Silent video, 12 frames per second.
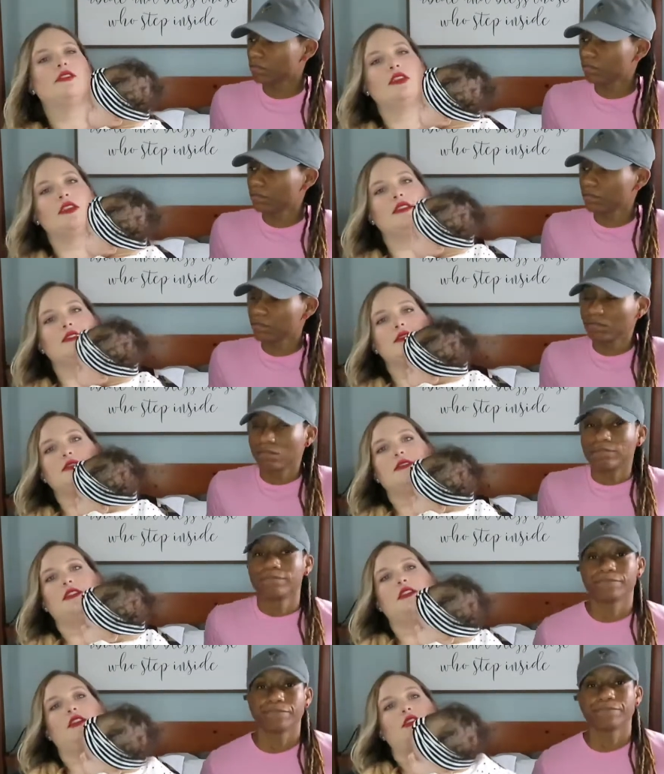Speaker 1: things
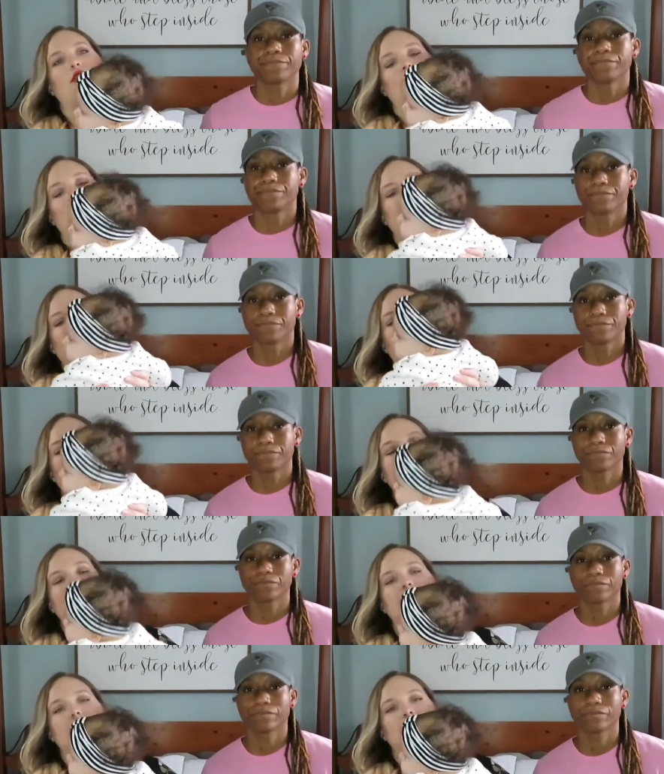in our in our
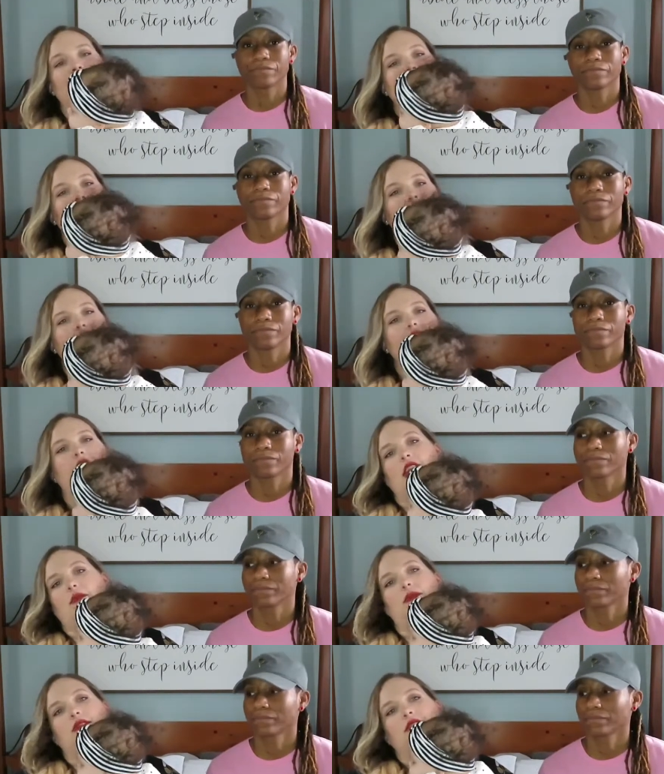worship side to just
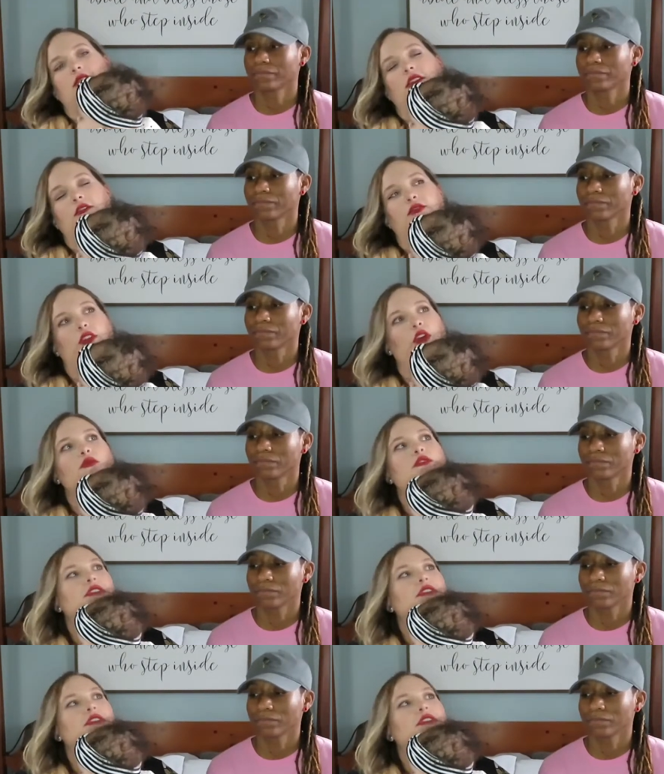keep us afloat,